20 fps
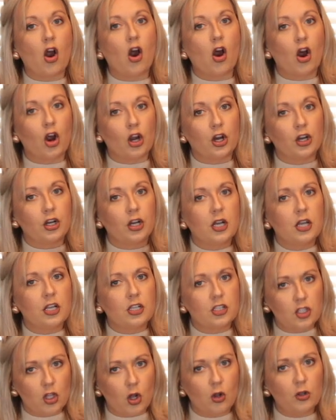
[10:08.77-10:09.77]
are
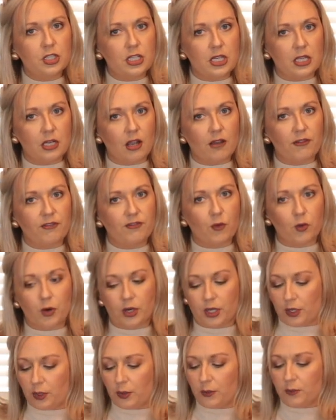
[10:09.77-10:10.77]
salty enough for
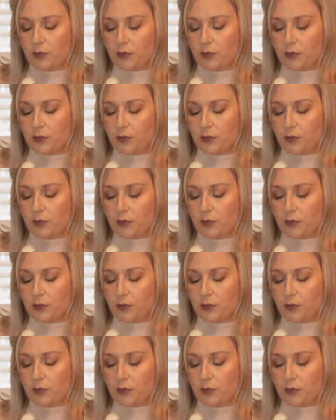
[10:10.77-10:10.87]
you.